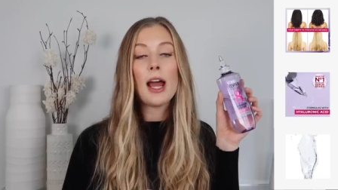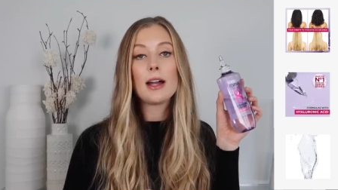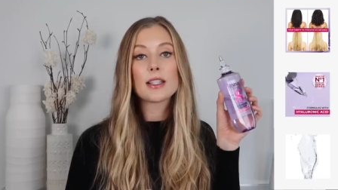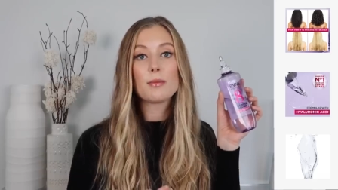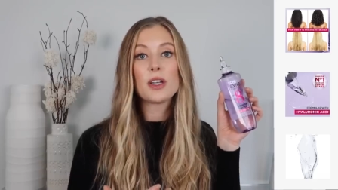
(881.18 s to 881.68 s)
to
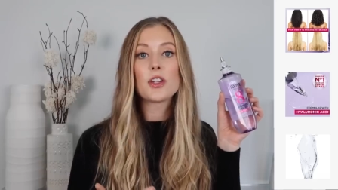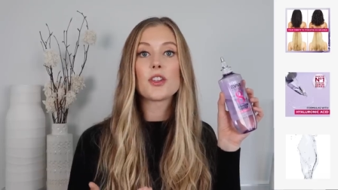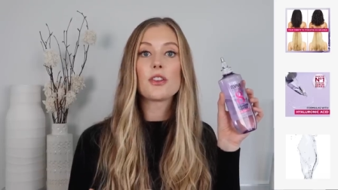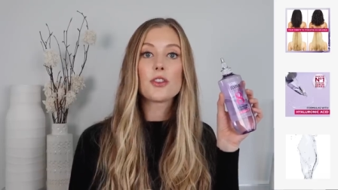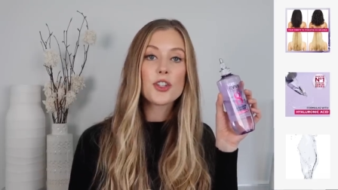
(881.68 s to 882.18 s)
add some
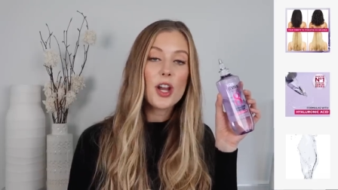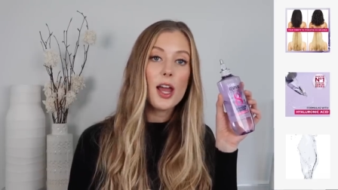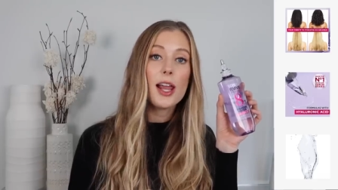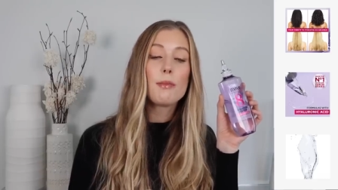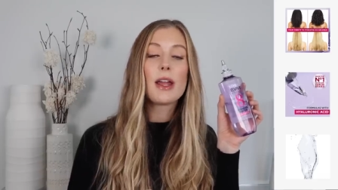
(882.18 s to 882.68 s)
additional
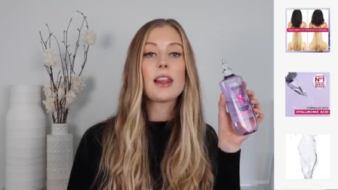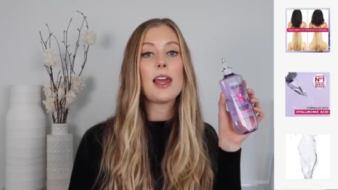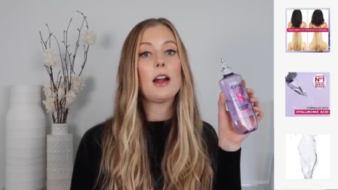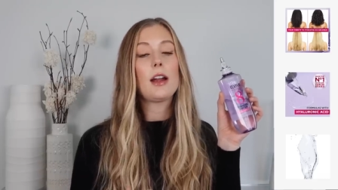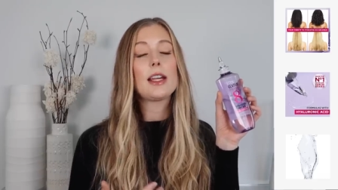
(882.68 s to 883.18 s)
shine, make the
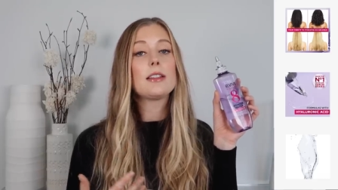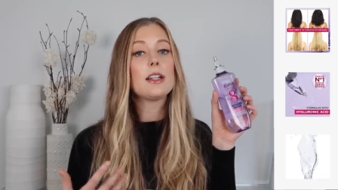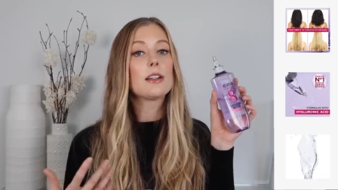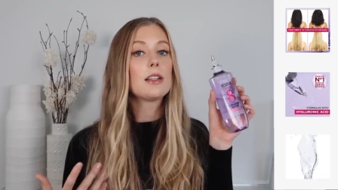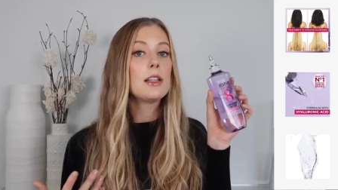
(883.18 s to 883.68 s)
hair easier
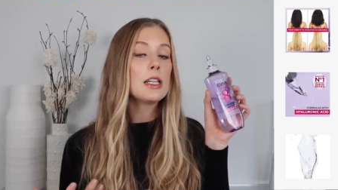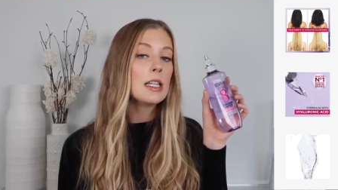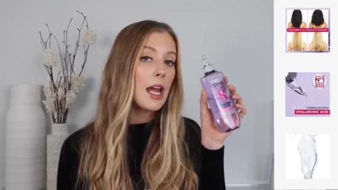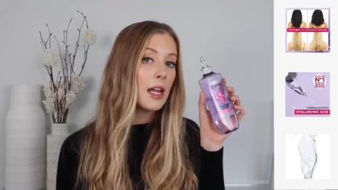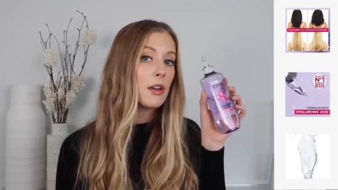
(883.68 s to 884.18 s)
easier to
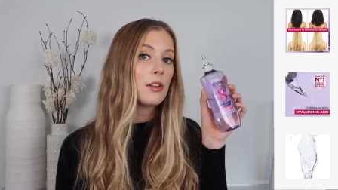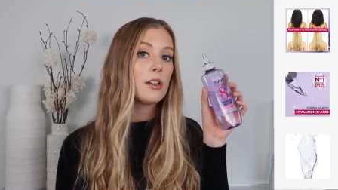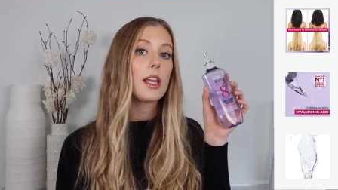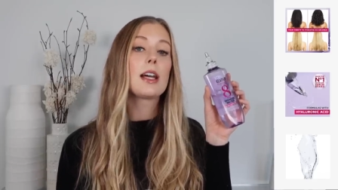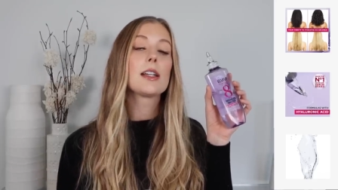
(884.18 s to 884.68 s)

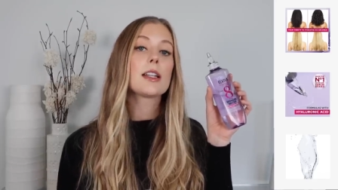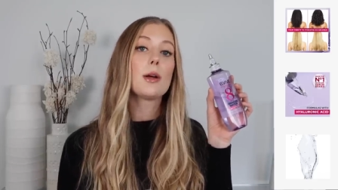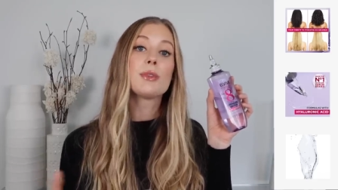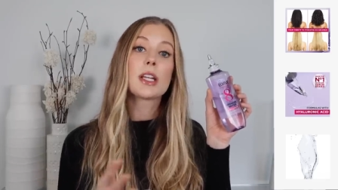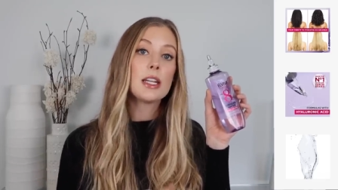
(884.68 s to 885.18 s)
detangle and
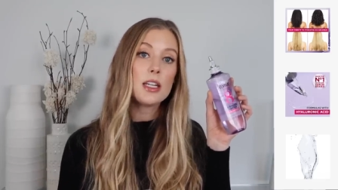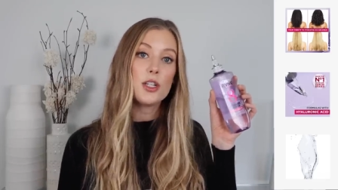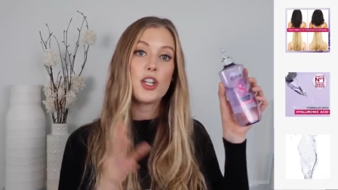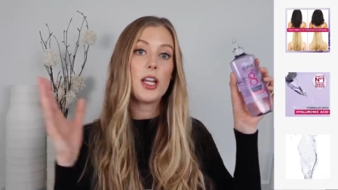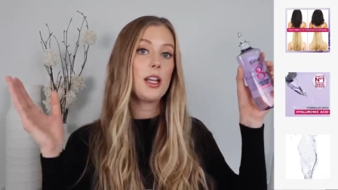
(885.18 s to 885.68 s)
help to
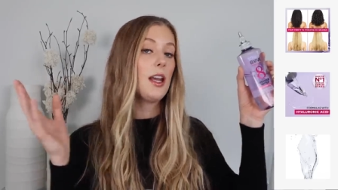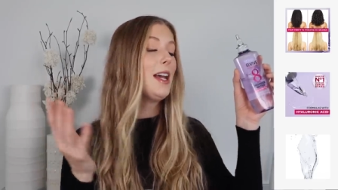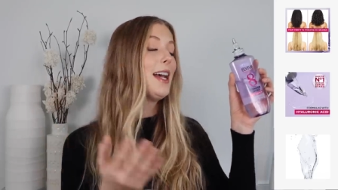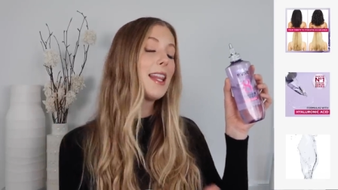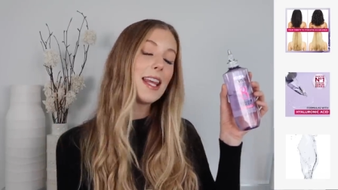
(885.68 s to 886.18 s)
condition,
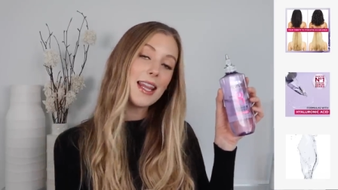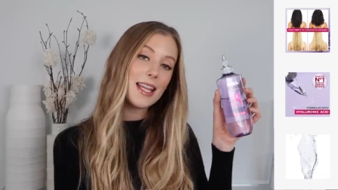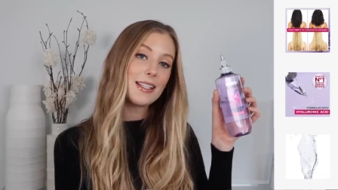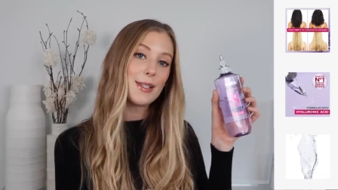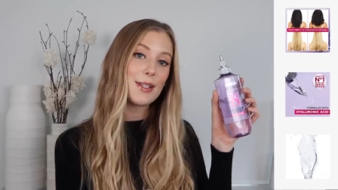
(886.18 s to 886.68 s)
then
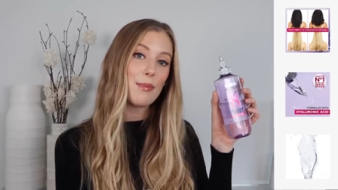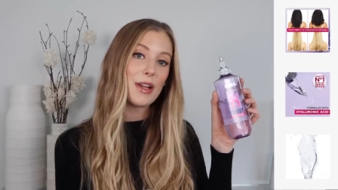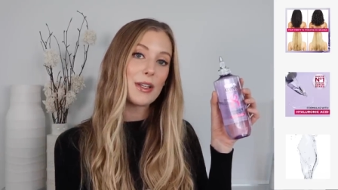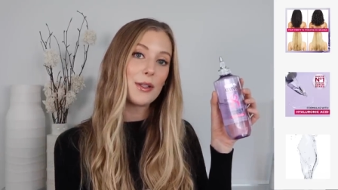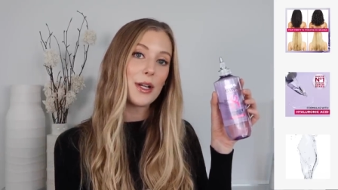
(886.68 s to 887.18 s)
this is
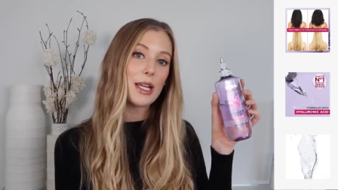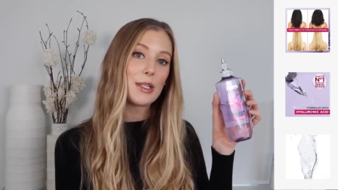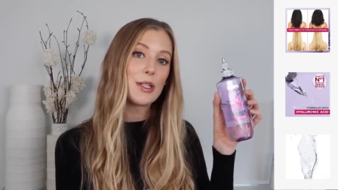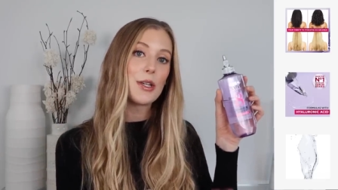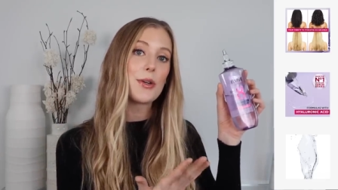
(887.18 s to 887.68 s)
something to look
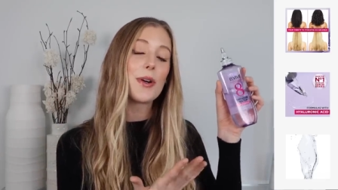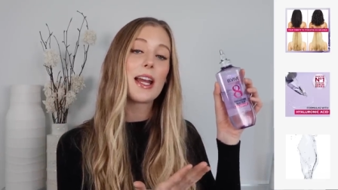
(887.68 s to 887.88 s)
into.